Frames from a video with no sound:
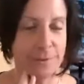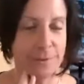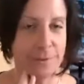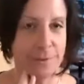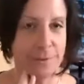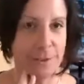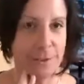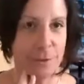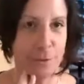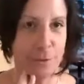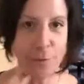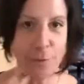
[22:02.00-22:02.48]

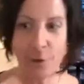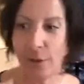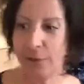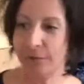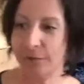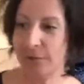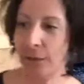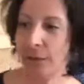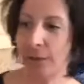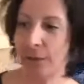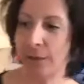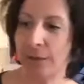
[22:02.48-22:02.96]
your thoughts
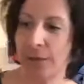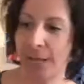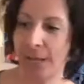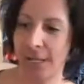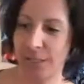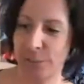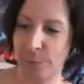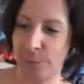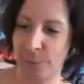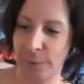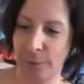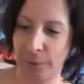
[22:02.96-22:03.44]
on the
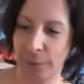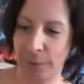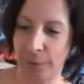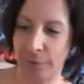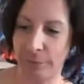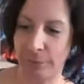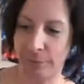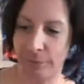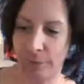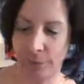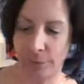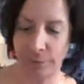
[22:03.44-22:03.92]
ageability
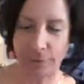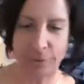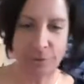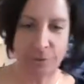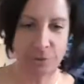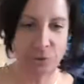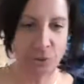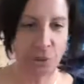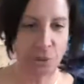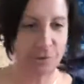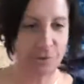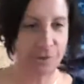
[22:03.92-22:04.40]
of your
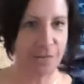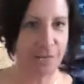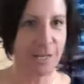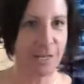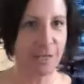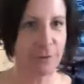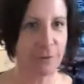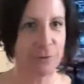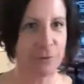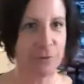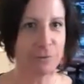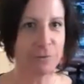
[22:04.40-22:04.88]
Chardonnay
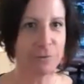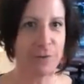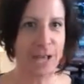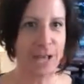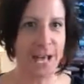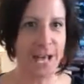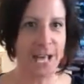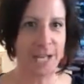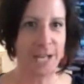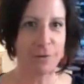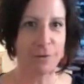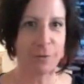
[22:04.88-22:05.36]
if you've
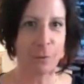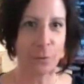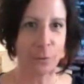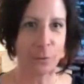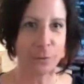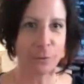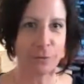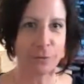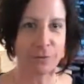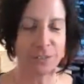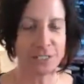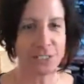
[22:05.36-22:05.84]
had
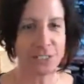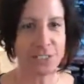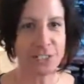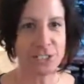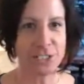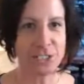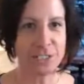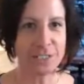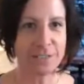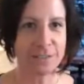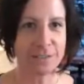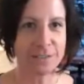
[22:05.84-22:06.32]
older
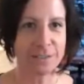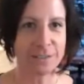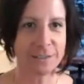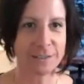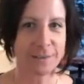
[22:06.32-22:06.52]
vintages.